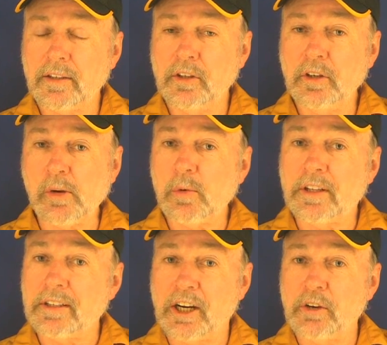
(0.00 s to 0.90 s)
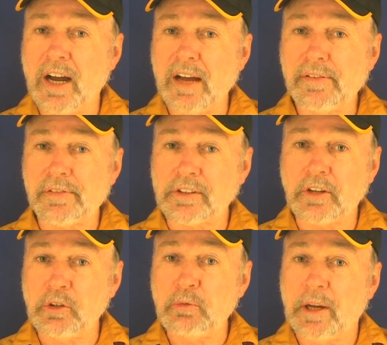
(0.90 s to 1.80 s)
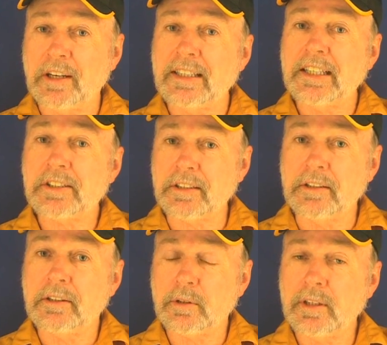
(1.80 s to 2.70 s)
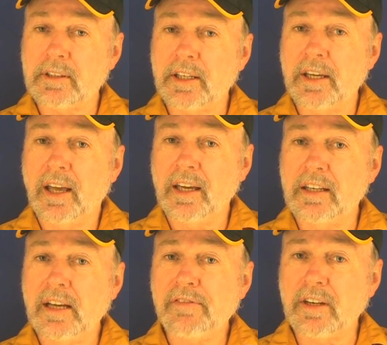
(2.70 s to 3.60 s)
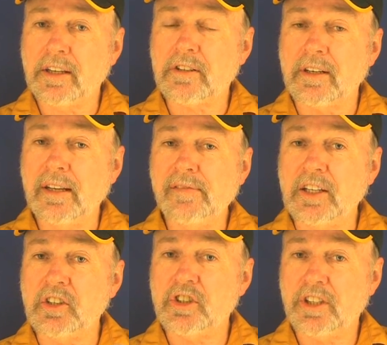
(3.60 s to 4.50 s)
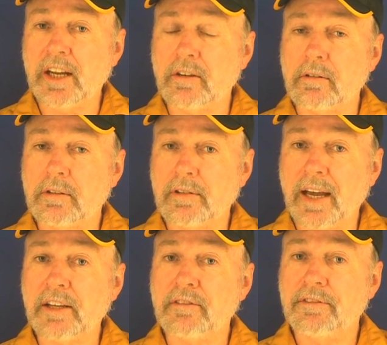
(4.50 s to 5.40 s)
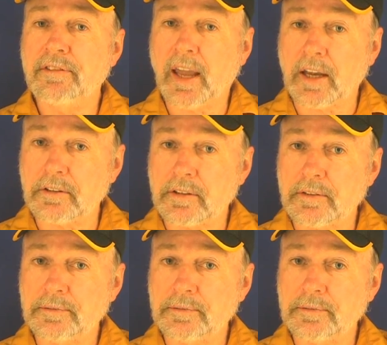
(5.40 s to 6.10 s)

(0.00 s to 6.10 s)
you don't really know half of it, and you'd better listen, right? He definitely is a living signal to that effect.